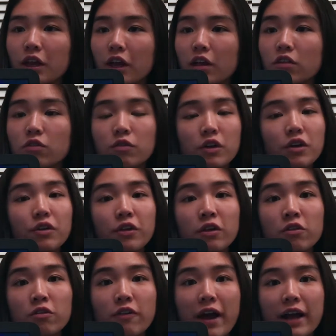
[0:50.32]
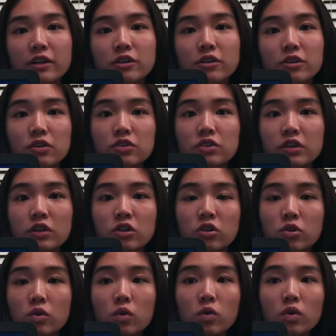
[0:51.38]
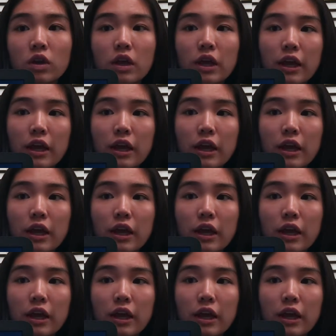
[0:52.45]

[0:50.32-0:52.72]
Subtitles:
Its virulent factors include